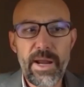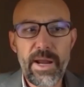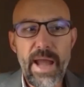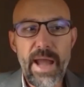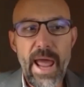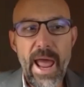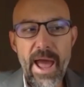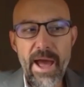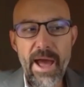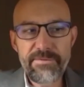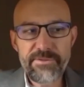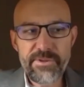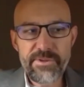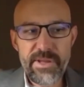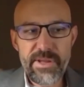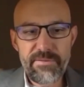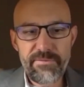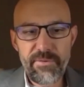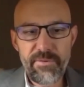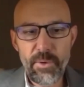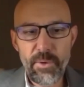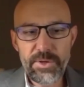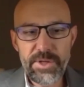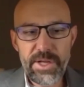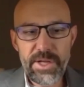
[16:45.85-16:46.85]
And after
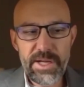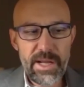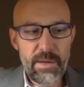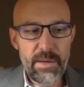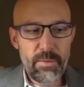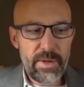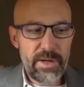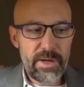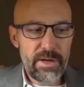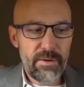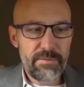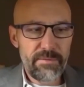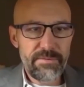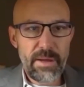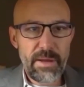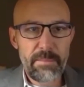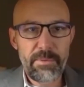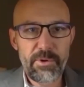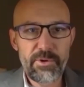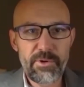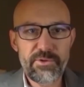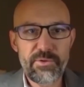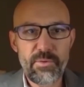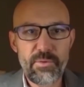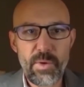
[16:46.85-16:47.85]
that 14-day window, if
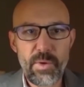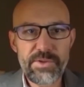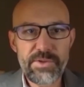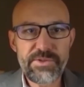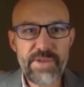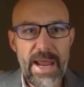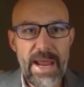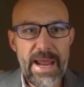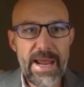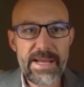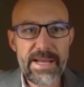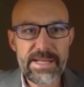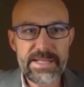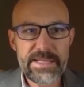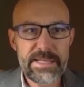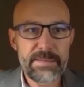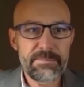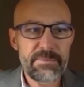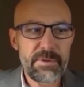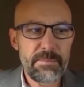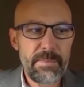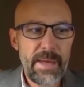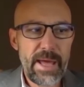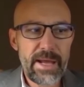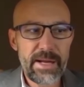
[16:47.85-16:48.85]
that person was
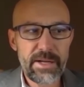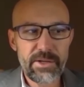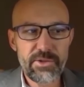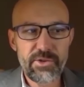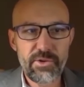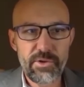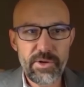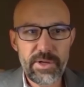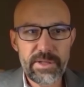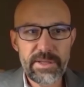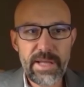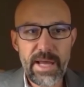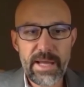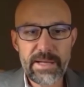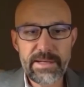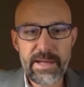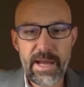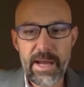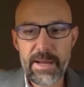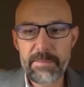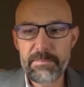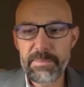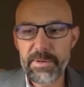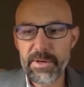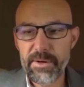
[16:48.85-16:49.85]
asymptomatic during that
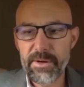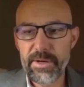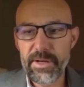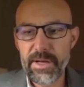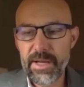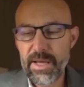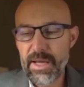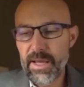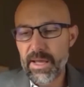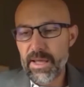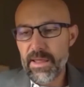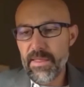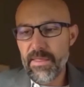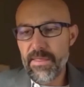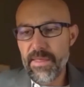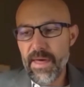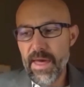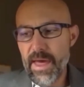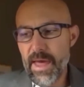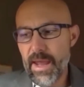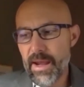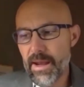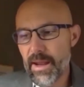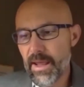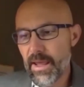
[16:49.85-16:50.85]
time period,
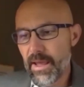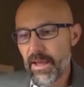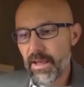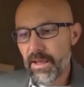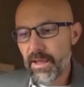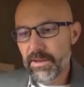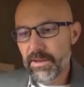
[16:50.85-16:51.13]
then